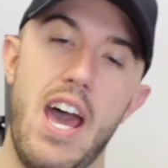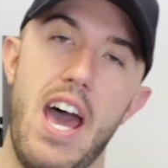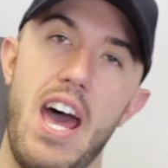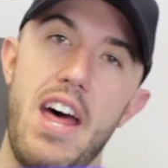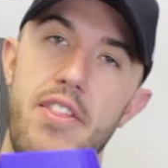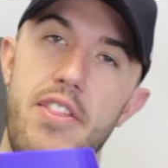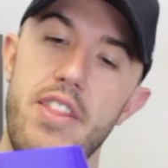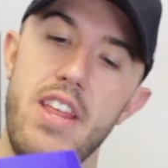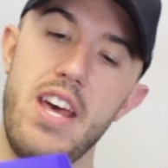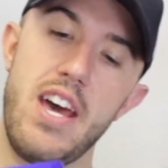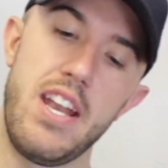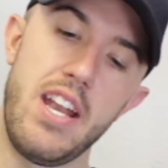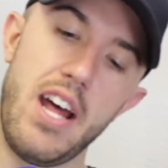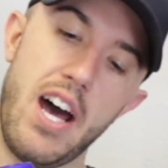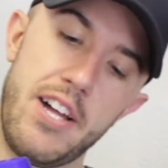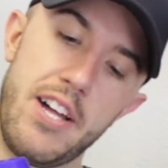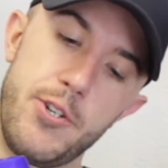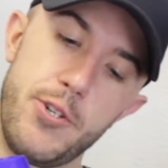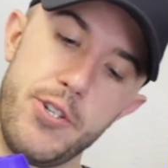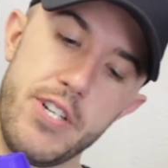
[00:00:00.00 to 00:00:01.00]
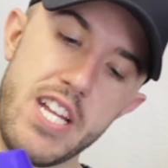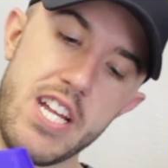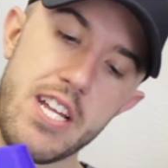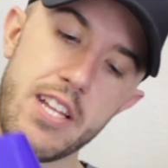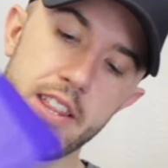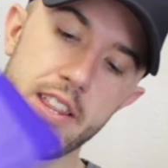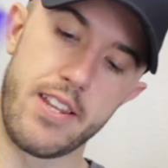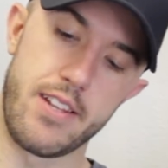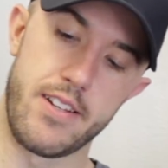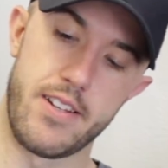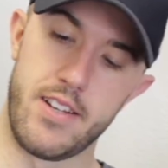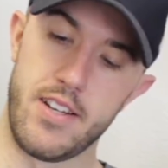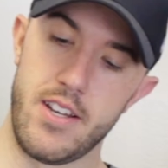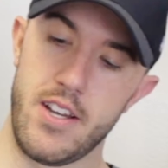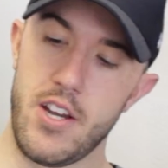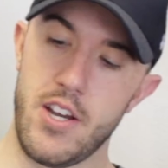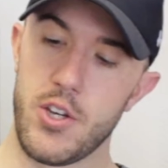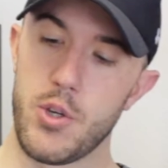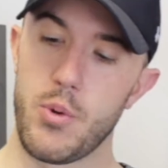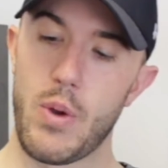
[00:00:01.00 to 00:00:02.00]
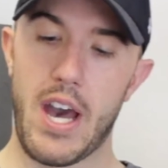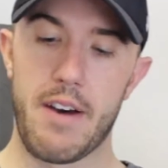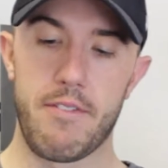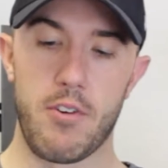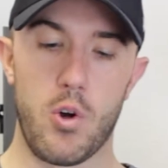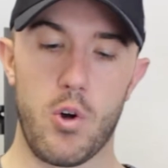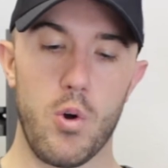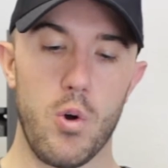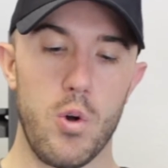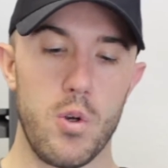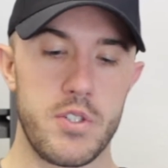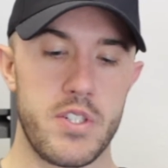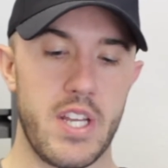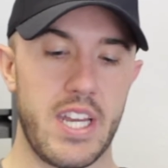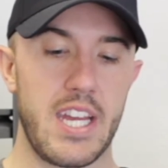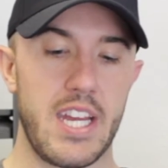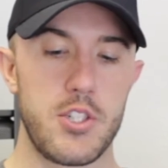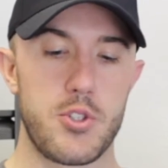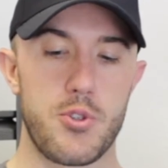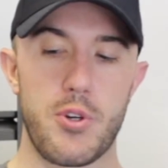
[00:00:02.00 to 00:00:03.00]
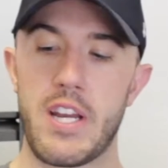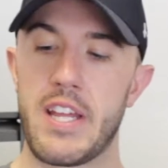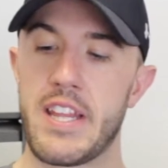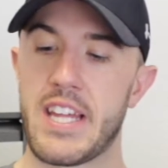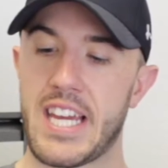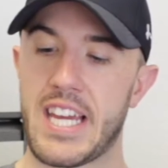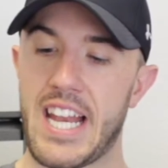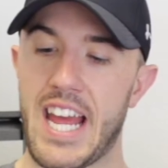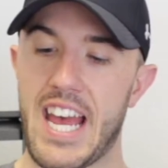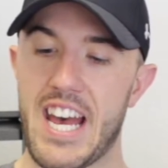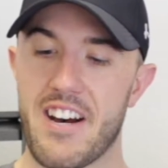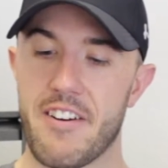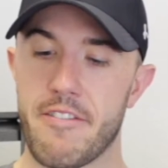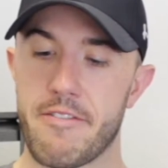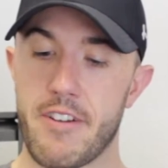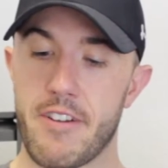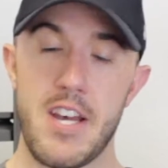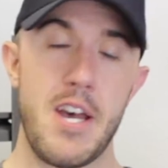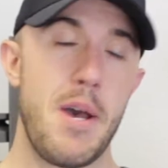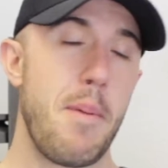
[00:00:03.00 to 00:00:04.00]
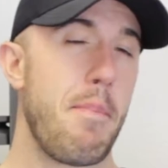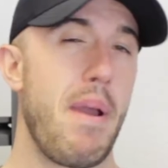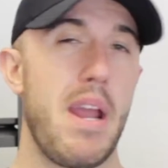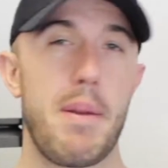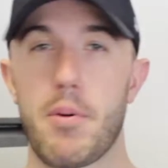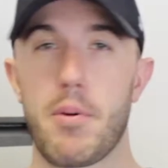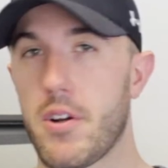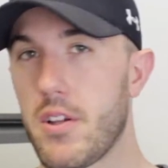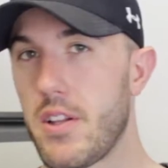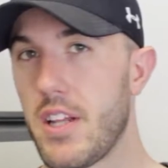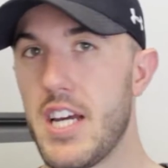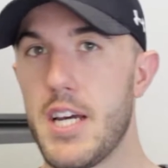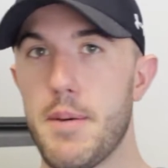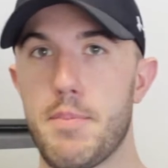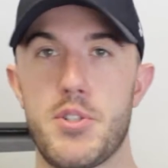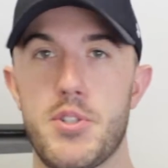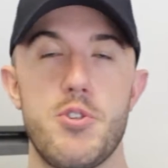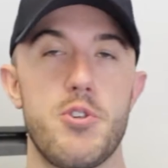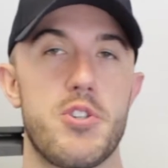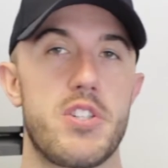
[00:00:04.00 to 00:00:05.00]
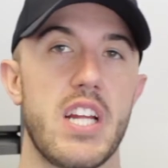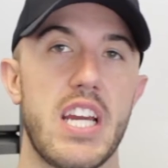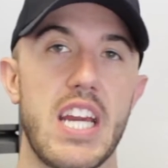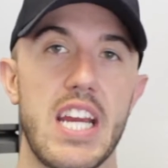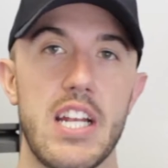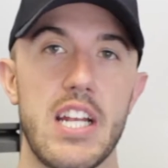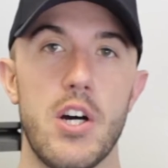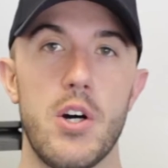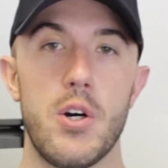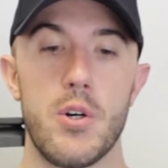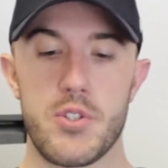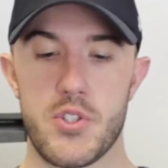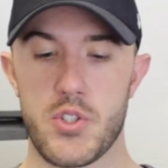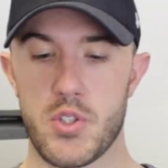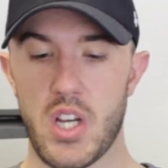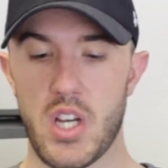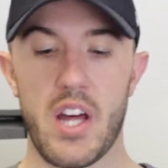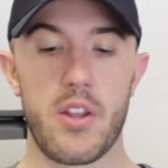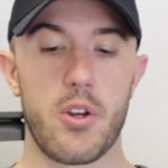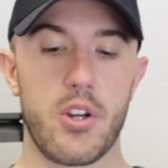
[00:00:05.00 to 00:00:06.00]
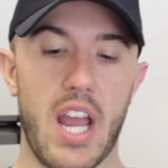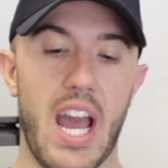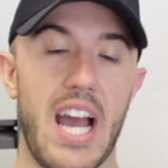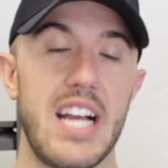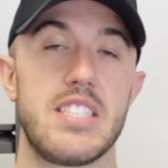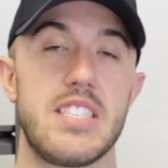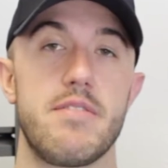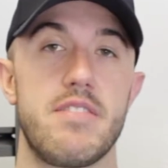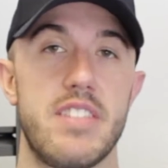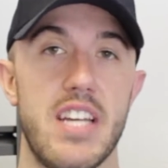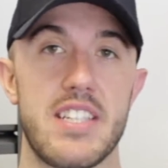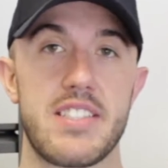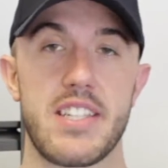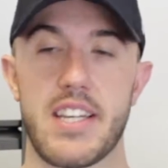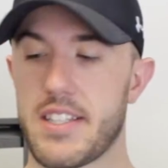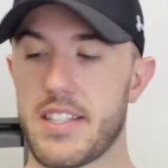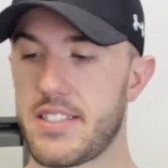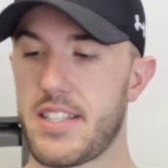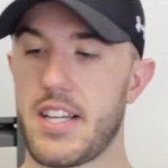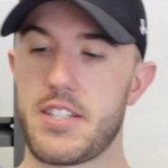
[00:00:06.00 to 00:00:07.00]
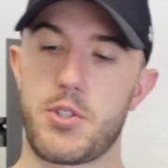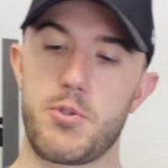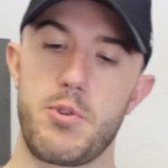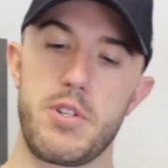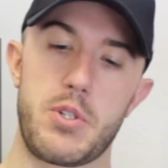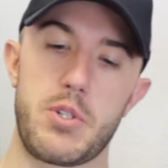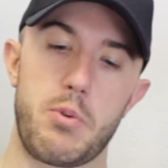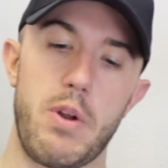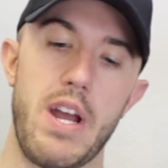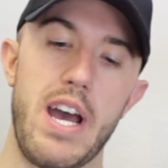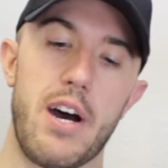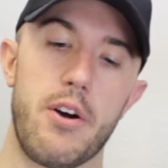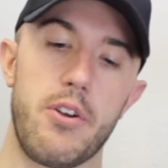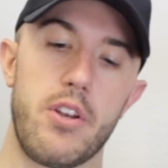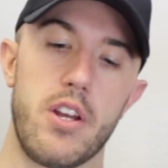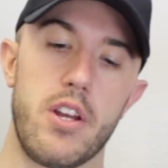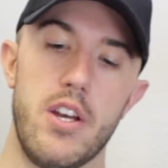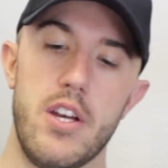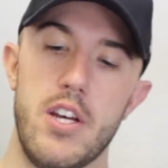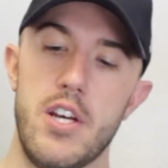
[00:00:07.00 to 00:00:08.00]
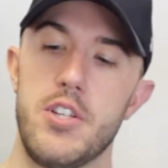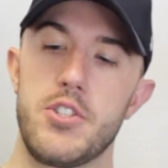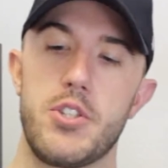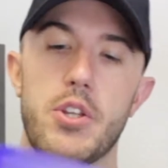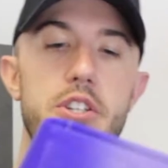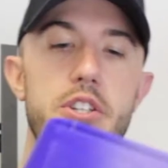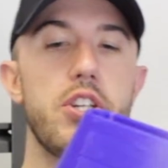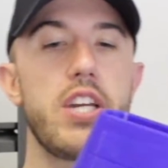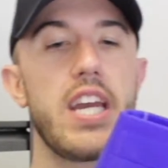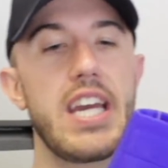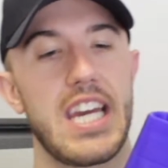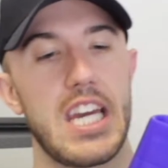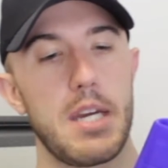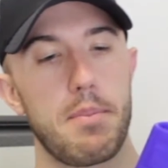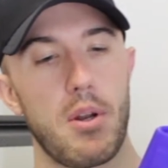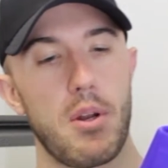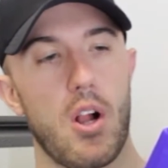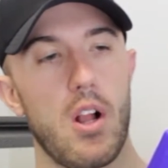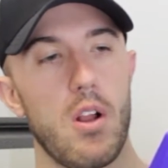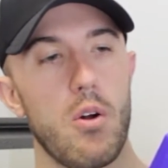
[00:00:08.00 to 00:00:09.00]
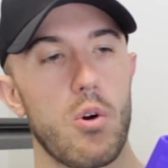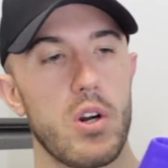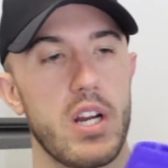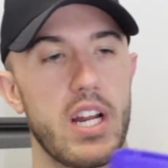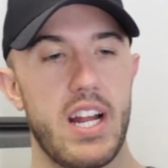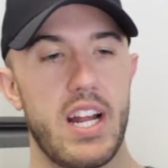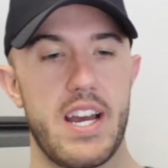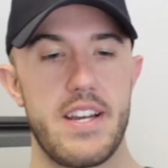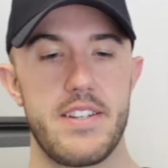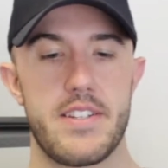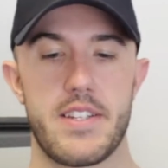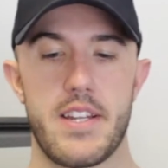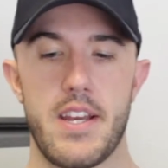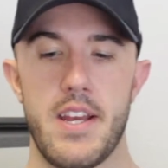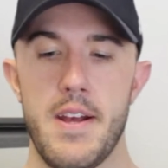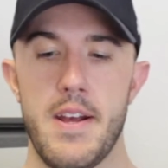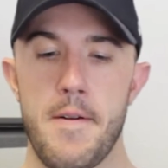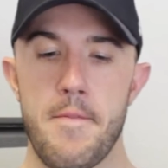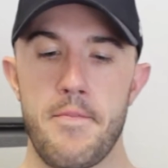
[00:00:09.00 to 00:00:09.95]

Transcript: And then underneath, you have a whole second tray that can have paper clips, your sticky notes, other kinds of desk accessories around so that you can keep it all organized.